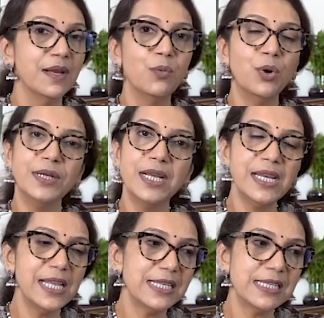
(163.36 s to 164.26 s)
What are
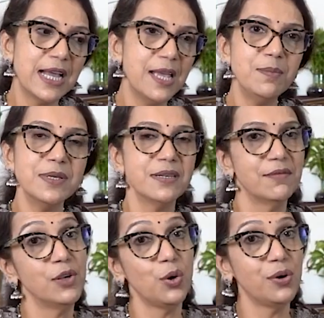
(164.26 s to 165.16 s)
its types?
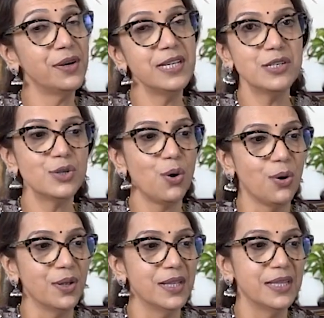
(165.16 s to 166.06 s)
We already
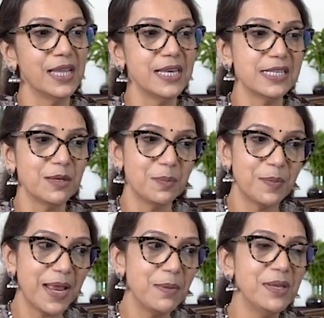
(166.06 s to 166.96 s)
saw. There is a
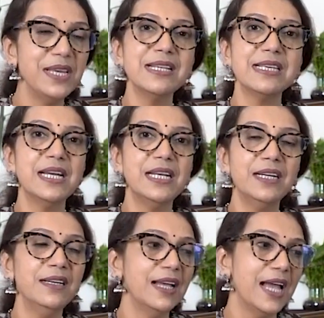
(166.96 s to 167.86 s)
primary center
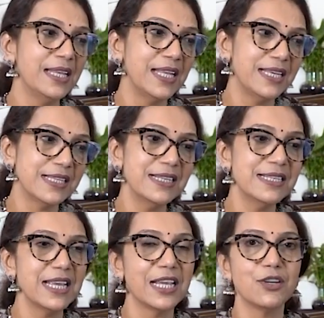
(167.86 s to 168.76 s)
and there is a
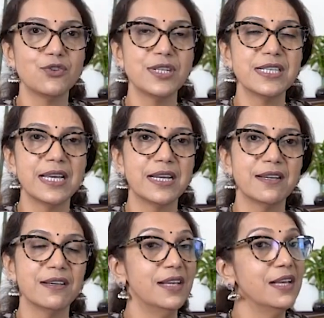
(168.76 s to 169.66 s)
secondary
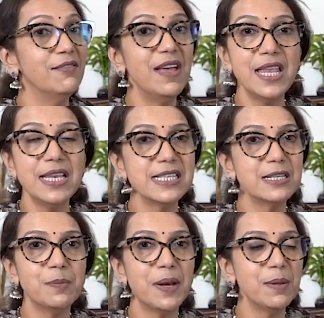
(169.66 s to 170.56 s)
center. Where is
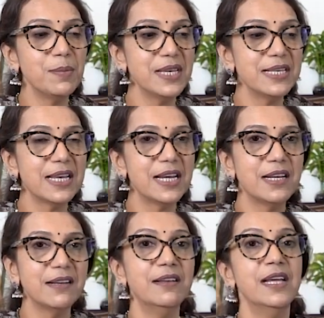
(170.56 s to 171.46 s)
the primary
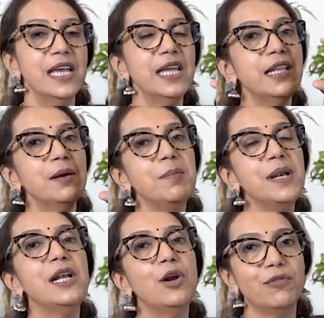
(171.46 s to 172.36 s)
center? In the
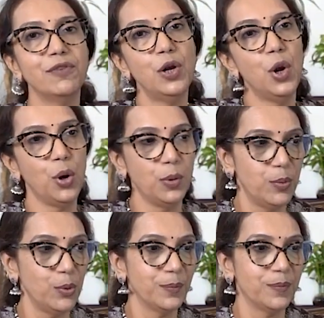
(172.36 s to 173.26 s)
middle of the long
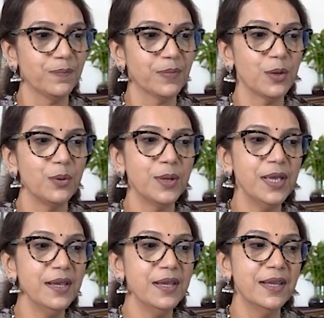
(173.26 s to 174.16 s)
bone. Okay?